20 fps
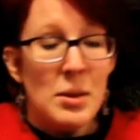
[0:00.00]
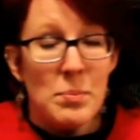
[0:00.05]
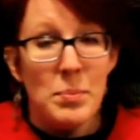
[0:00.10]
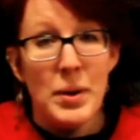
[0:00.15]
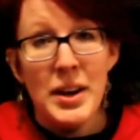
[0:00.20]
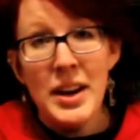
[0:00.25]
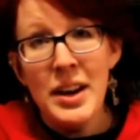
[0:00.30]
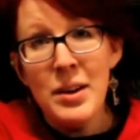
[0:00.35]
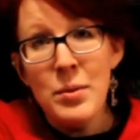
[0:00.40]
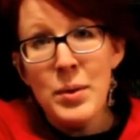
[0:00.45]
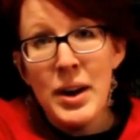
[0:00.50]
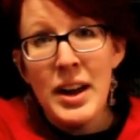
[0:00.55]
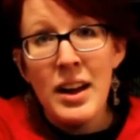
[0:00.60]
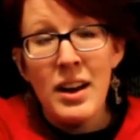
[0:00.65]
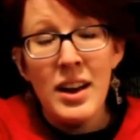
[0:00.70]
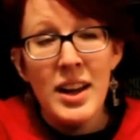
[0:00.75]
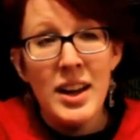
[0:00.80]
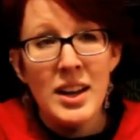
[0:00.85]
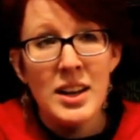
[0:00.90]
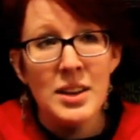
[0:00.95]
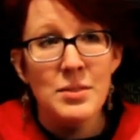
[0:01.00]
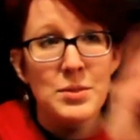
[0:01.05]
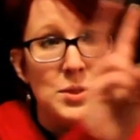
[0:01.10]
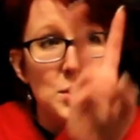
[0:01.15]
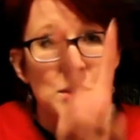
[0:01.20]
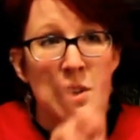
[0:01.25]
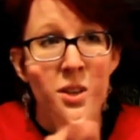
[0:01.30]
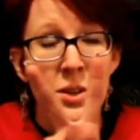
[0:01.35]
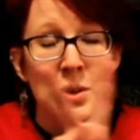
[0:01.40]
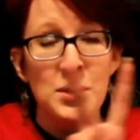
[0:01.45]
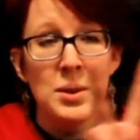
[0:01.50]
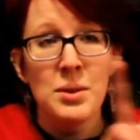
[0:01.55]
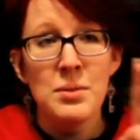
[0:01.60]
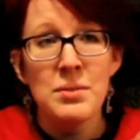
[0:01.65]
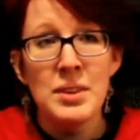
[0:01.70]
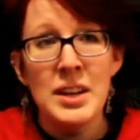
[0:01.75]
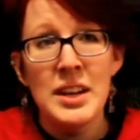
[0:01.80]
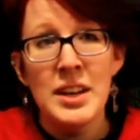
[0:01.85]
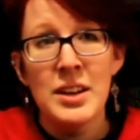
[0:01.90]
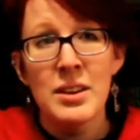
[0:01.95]
But anyway, I have two
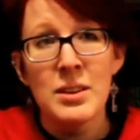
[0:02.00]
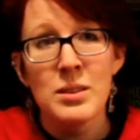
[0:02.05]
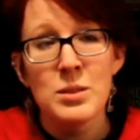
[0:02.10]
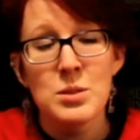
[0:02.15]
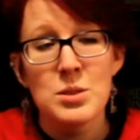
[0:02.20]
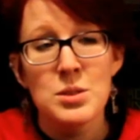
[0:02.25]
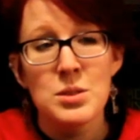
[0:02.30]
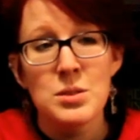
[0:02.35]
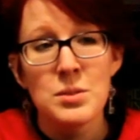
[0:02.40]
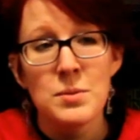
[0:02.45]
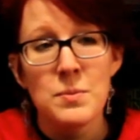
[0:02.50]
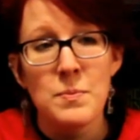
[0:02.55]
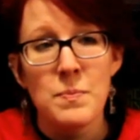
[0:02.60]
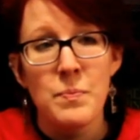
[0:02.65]
videos